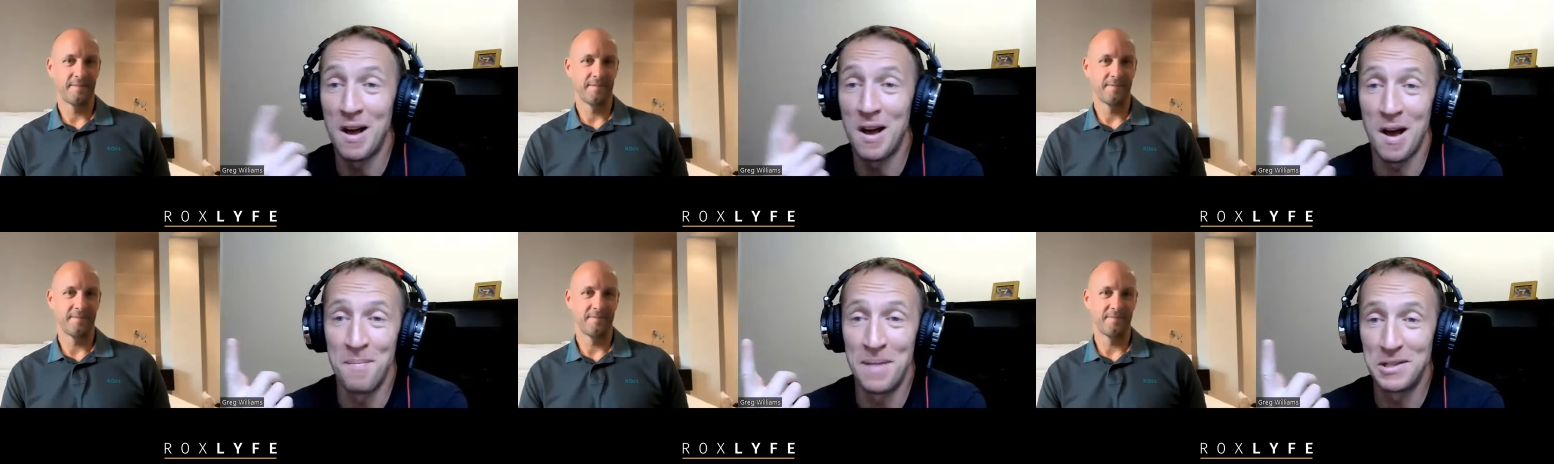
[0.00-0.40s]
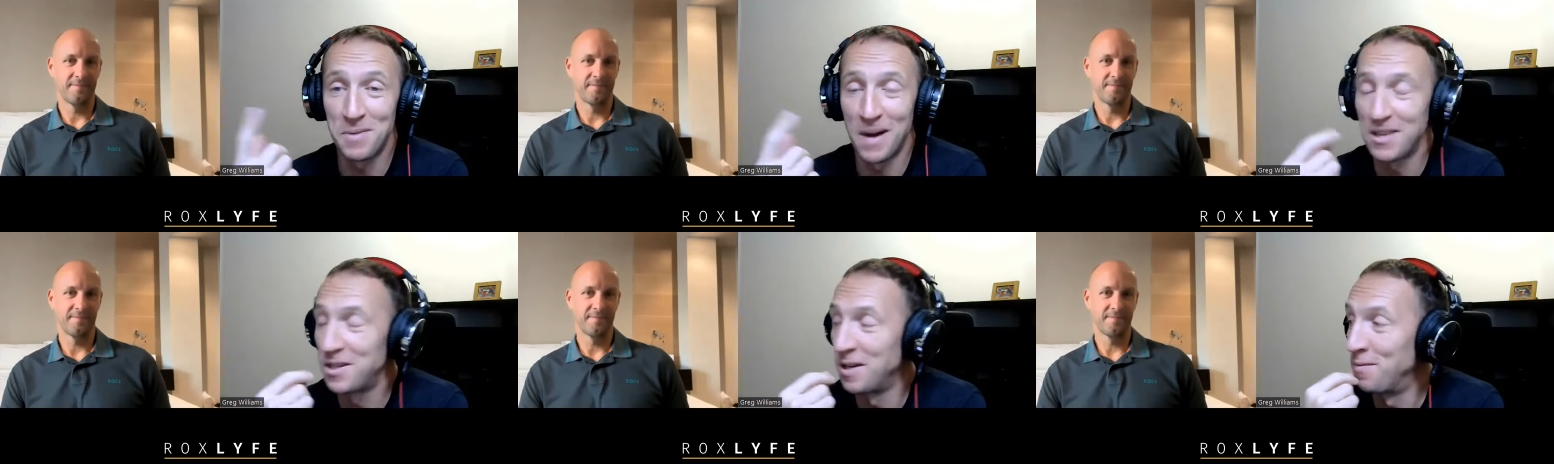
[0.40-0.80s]
Speaker 1: I meant
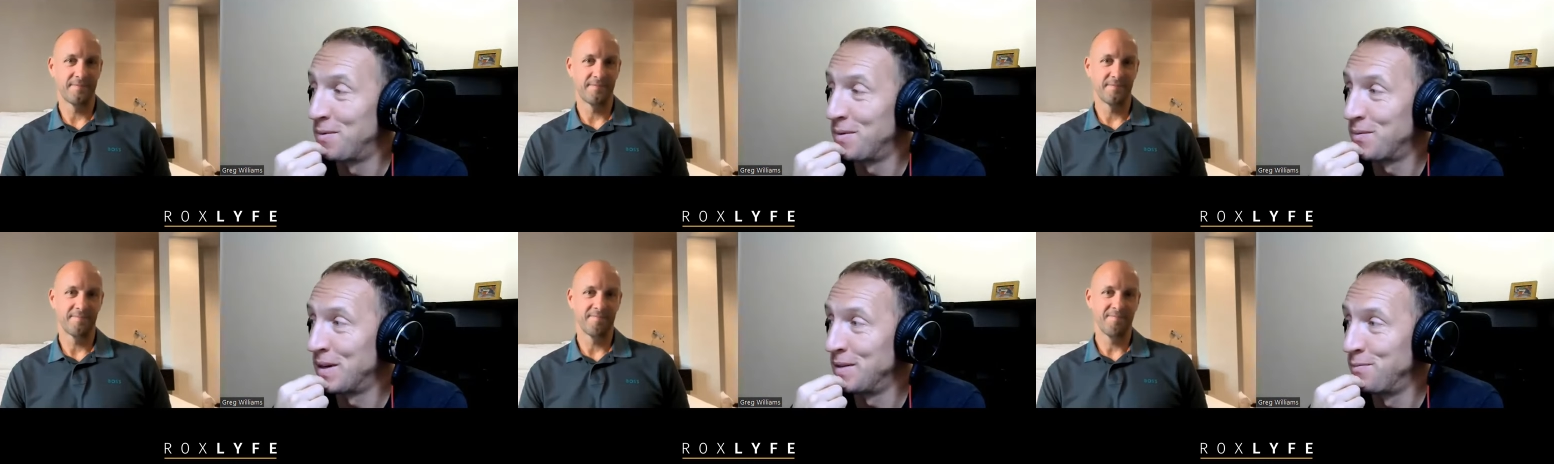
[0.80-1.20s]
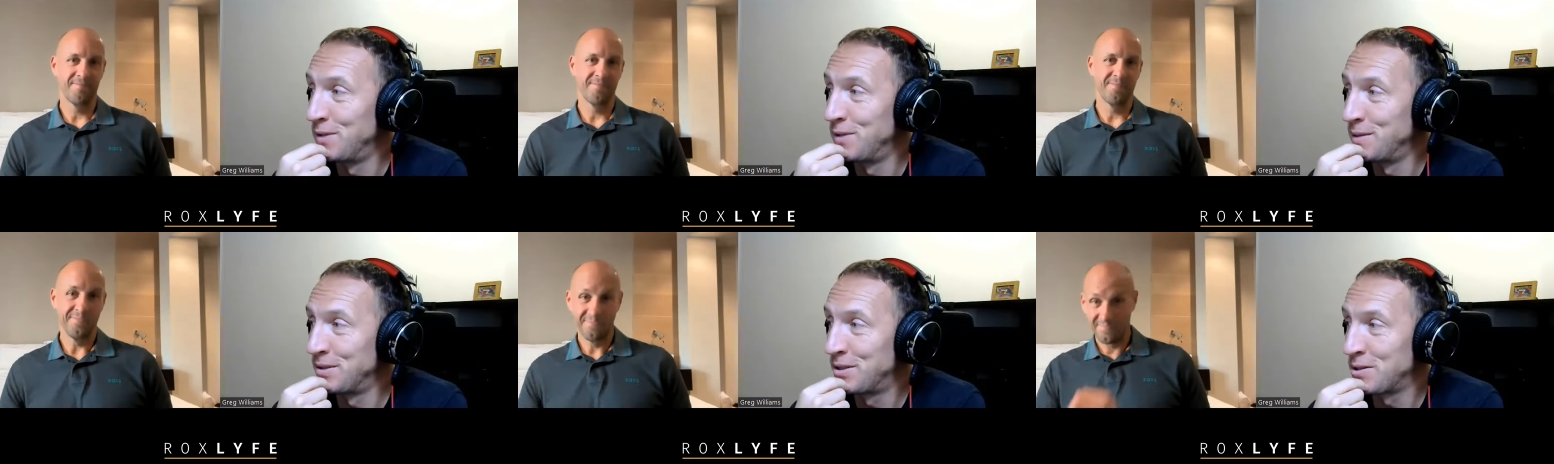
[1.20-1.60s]
to ask you when
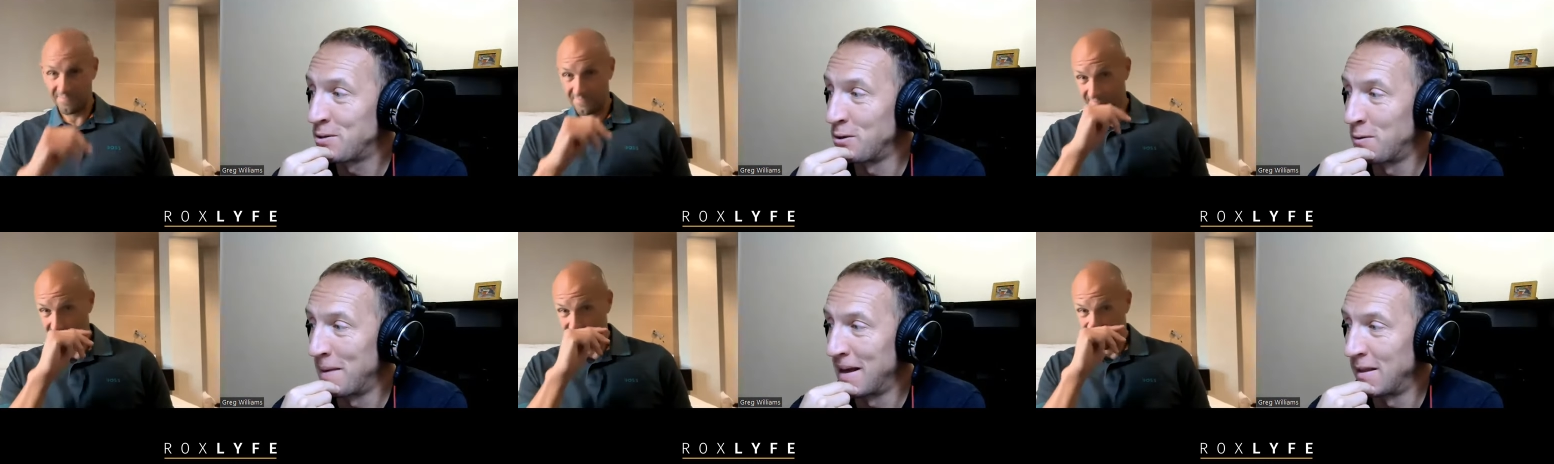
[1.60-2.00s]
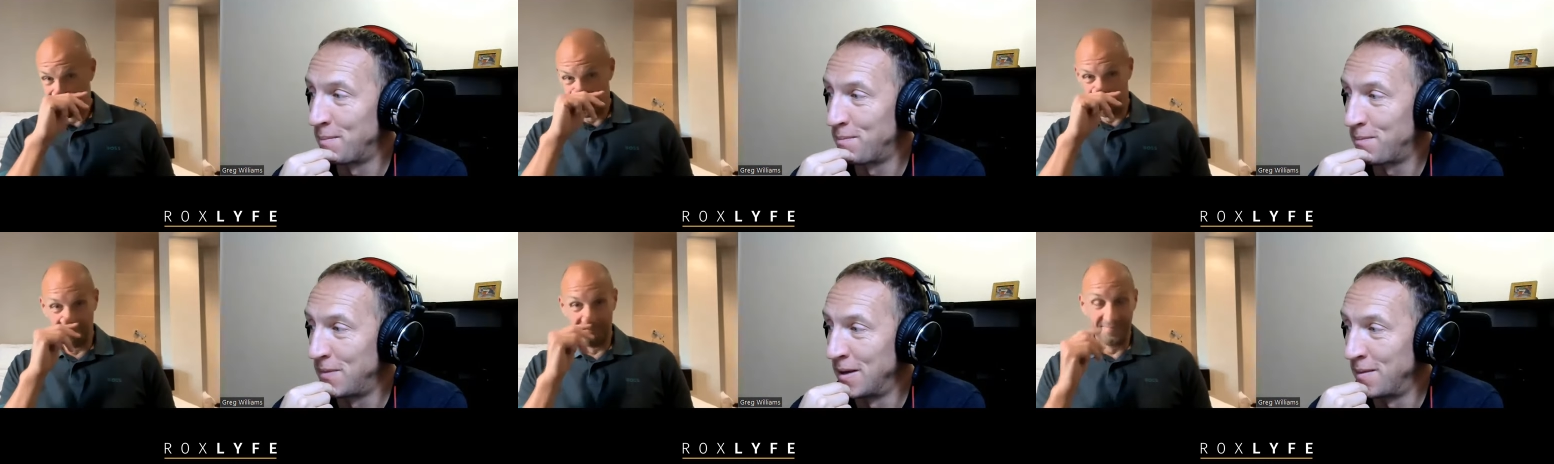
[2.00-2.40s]
we were just talking about the,